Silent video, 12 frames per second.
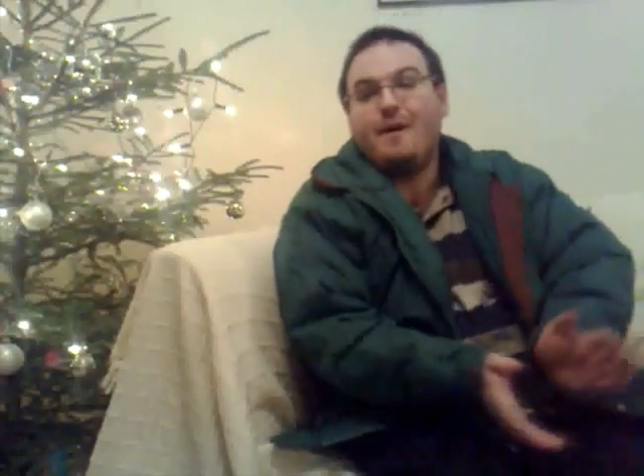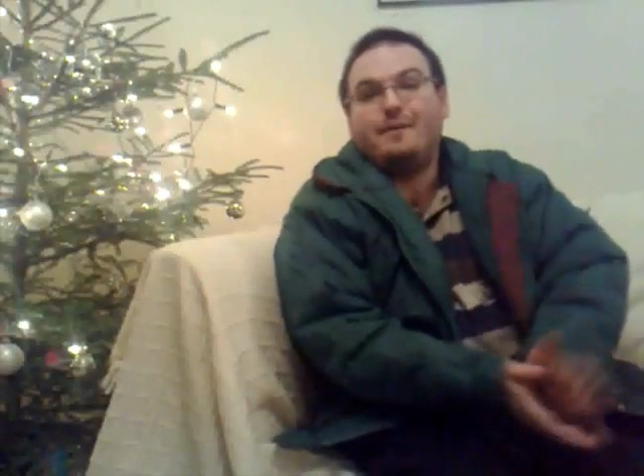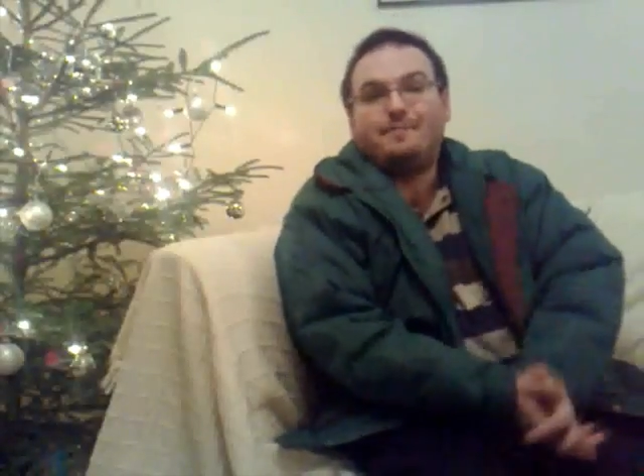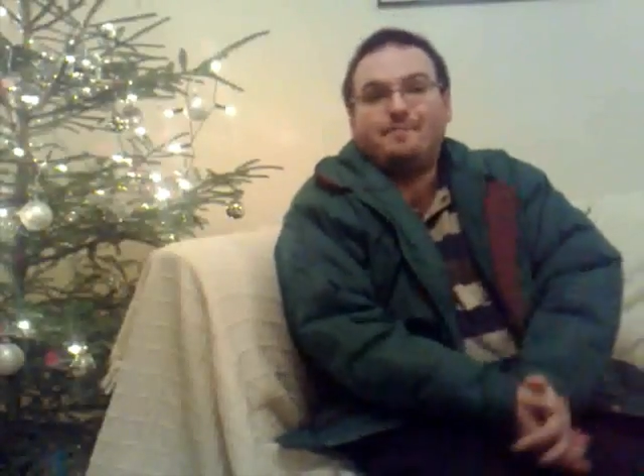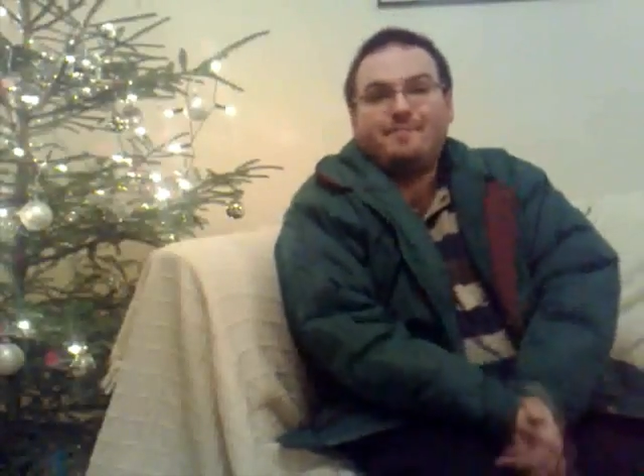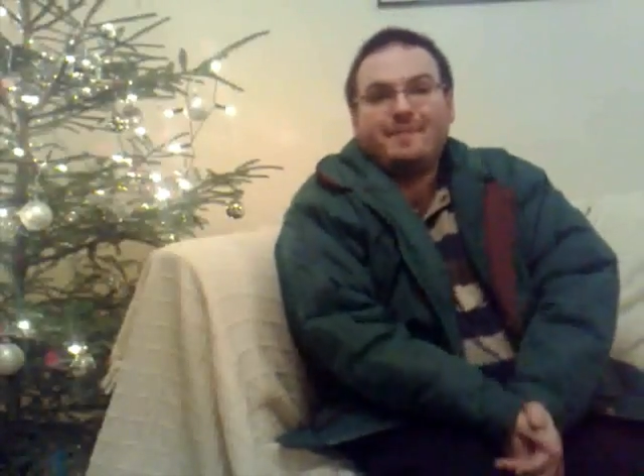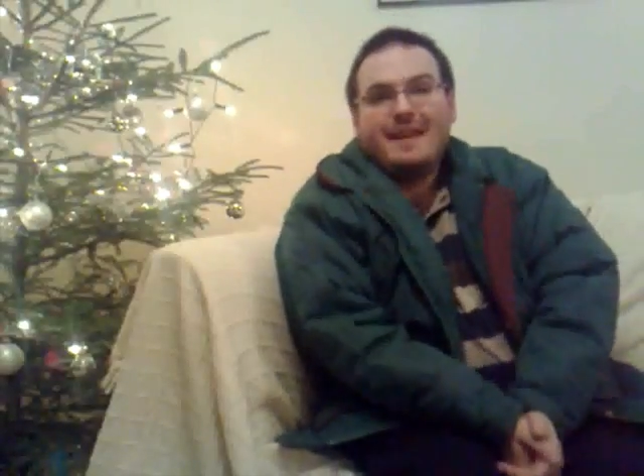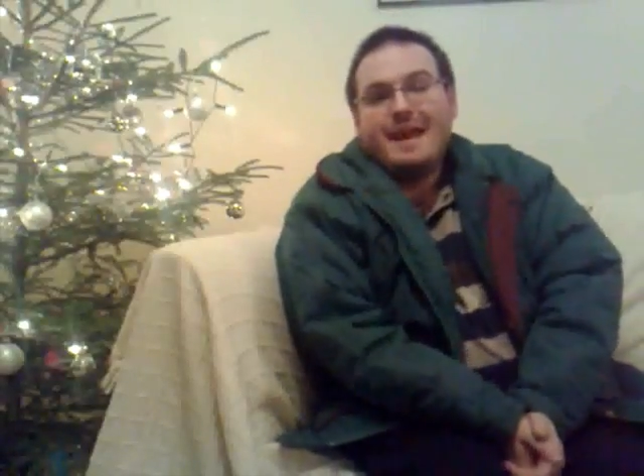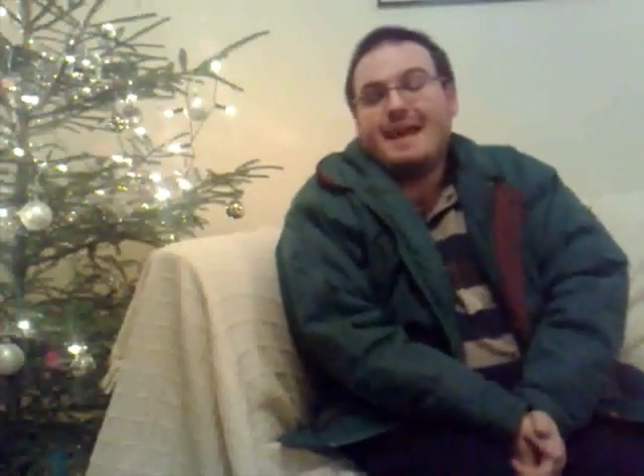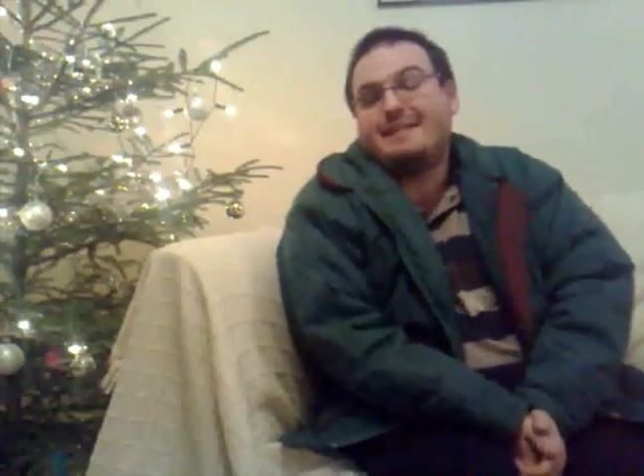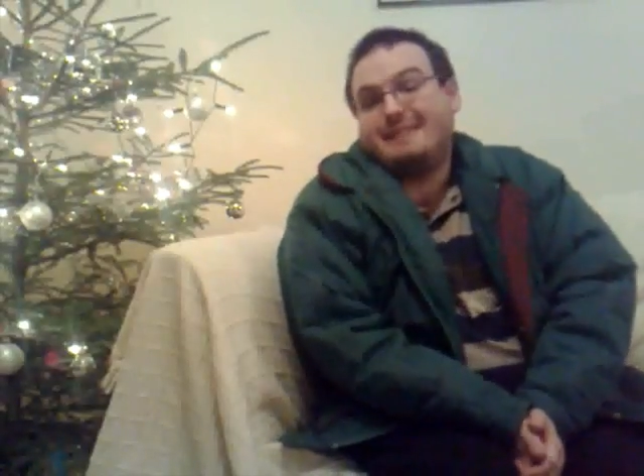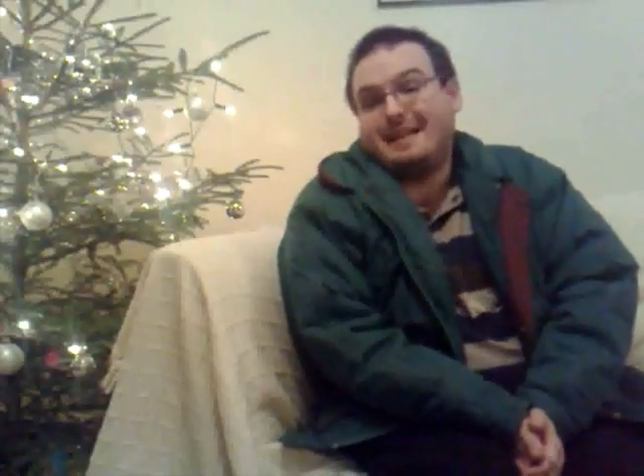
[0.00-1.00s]
Well,
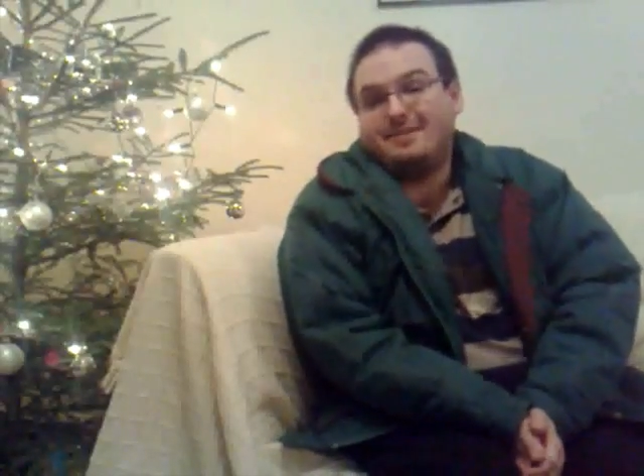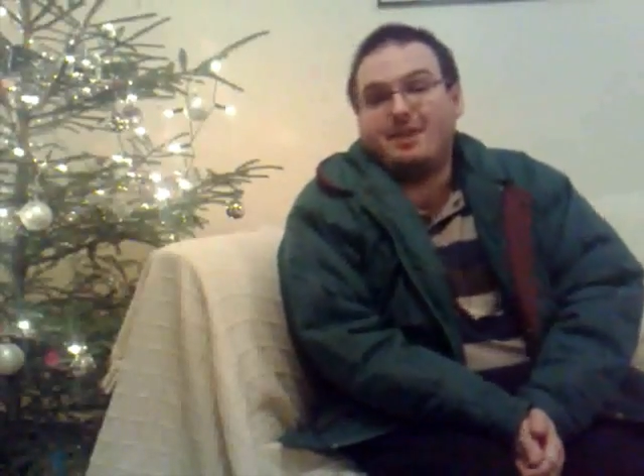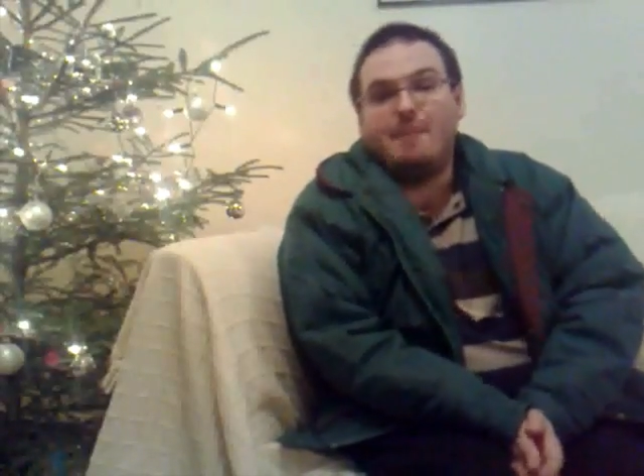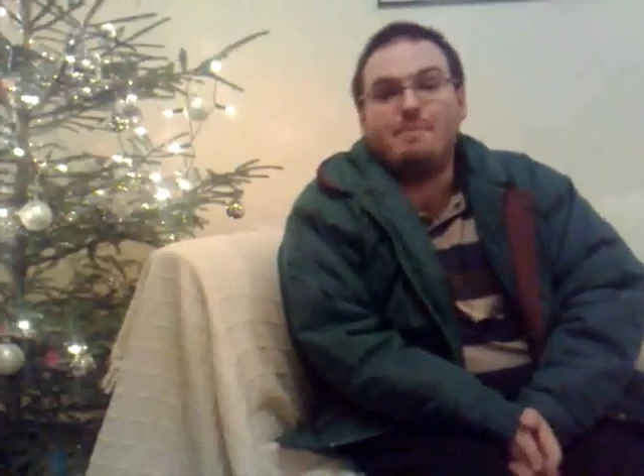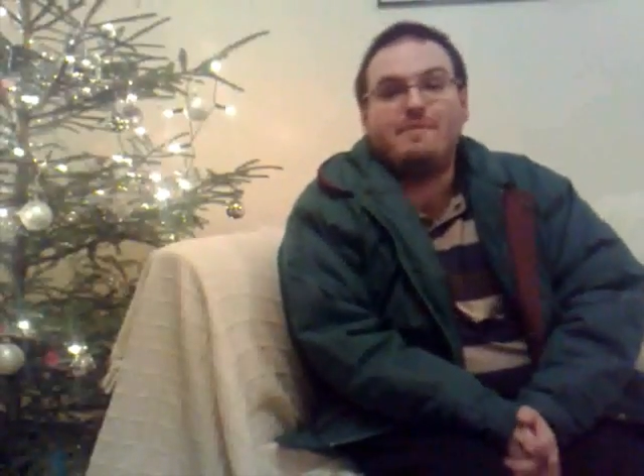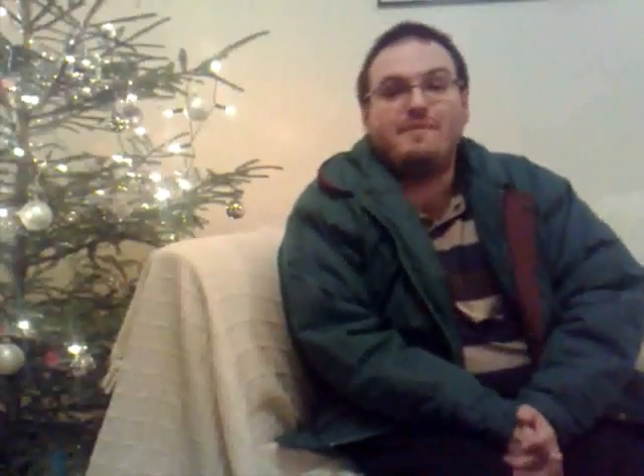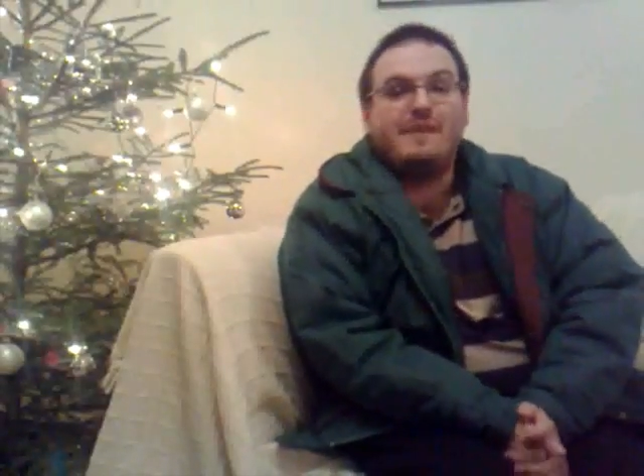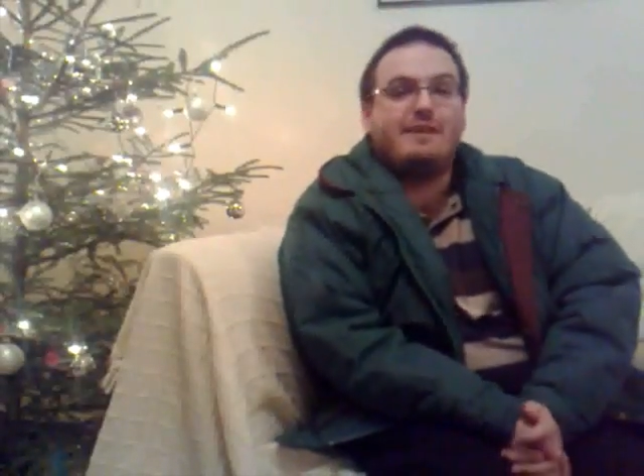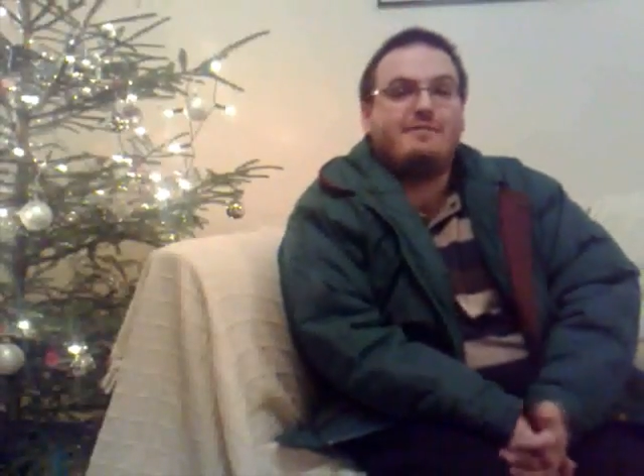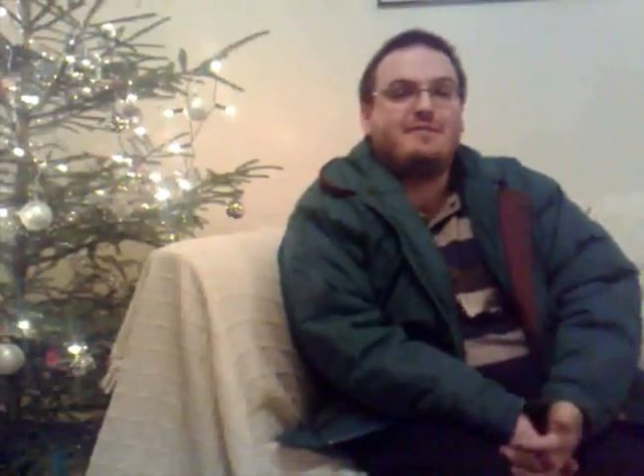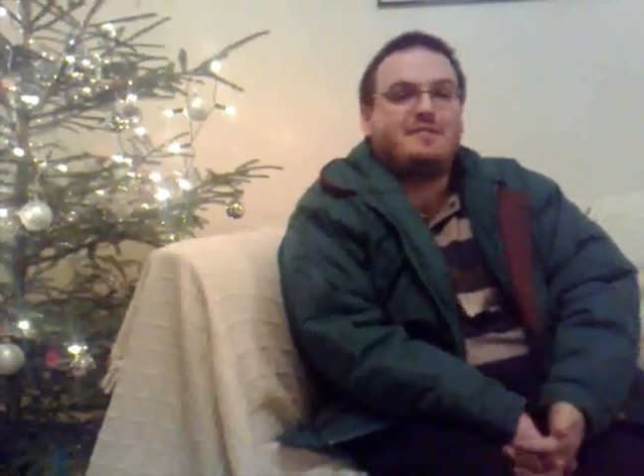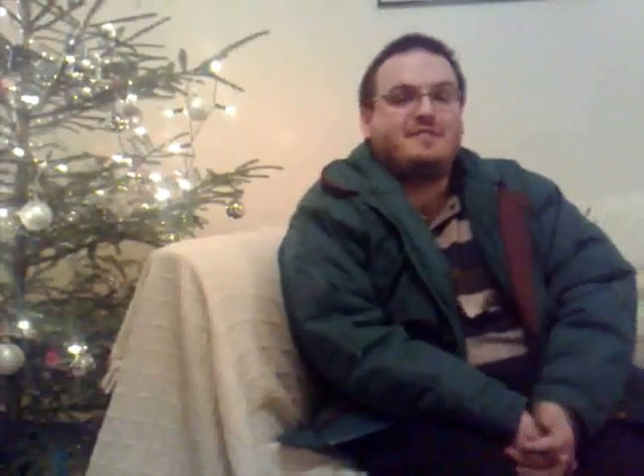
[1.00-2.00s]
it's that time of
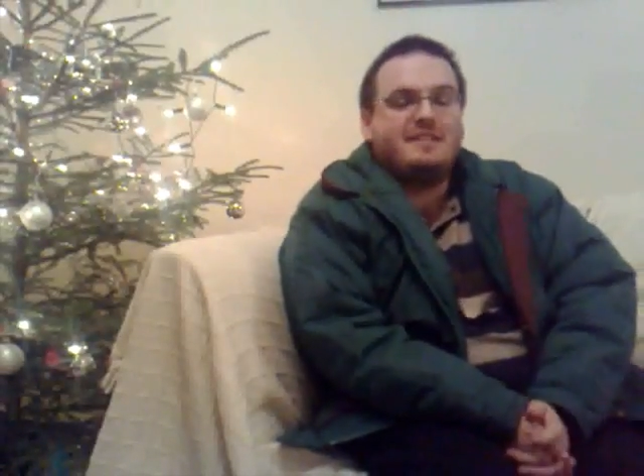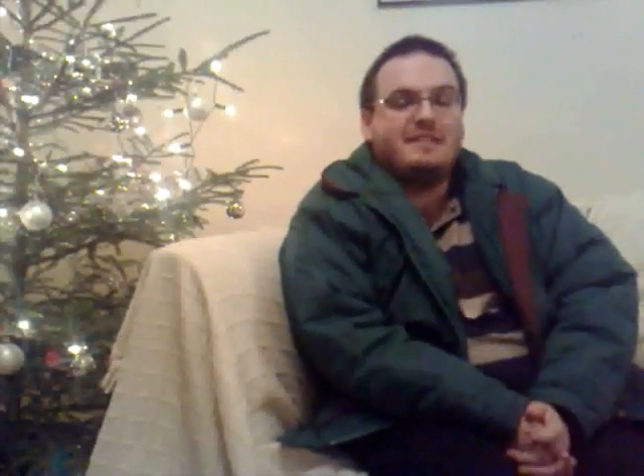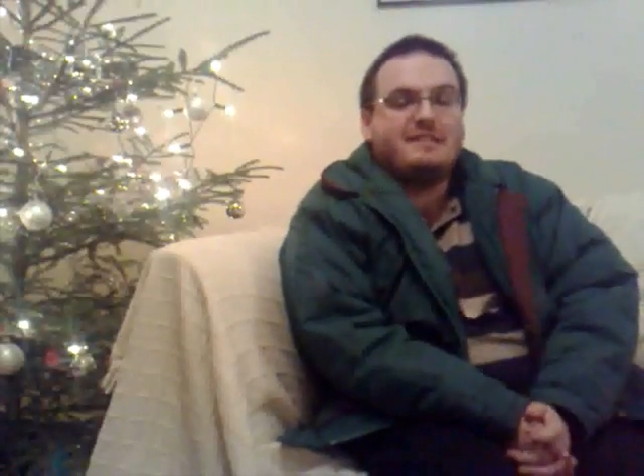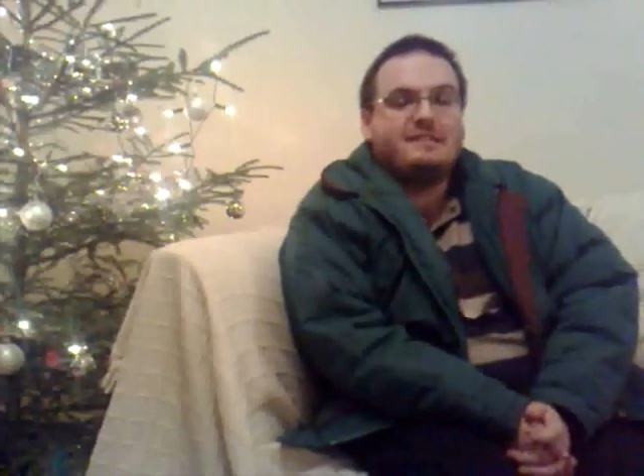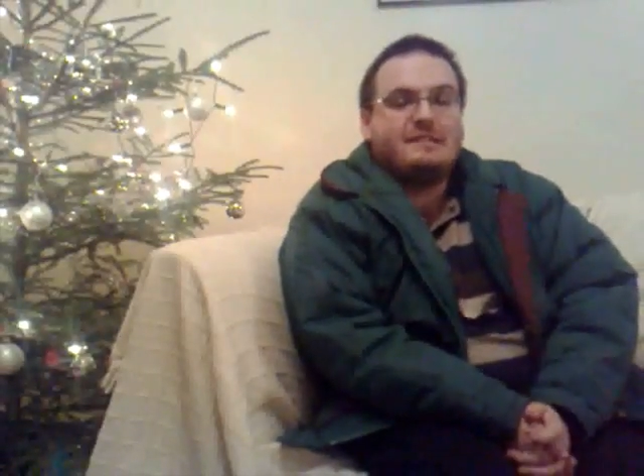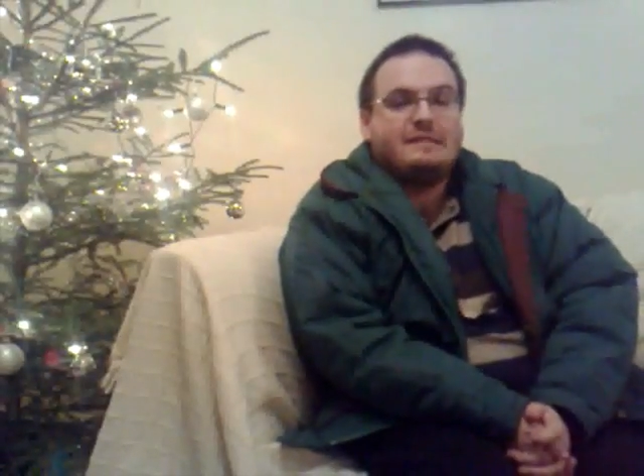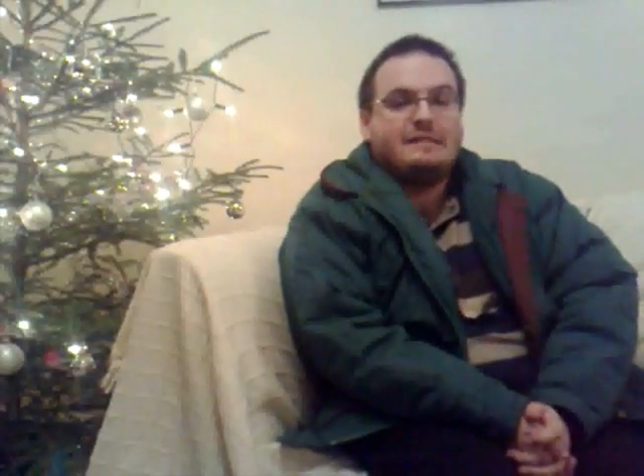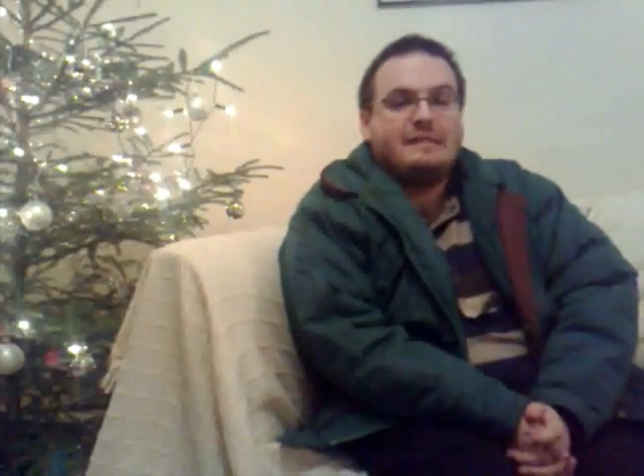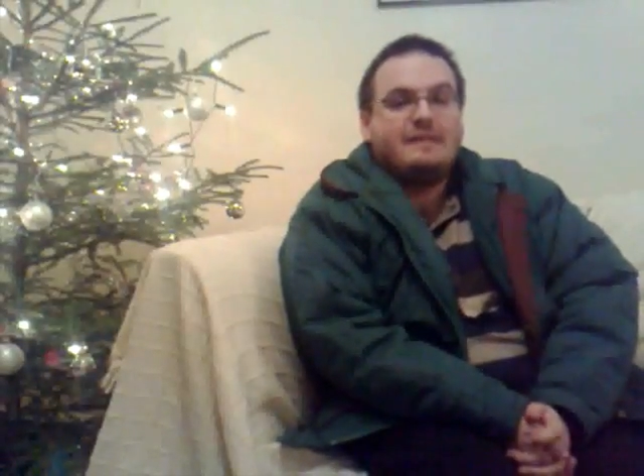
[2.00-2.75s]
year, isn't it?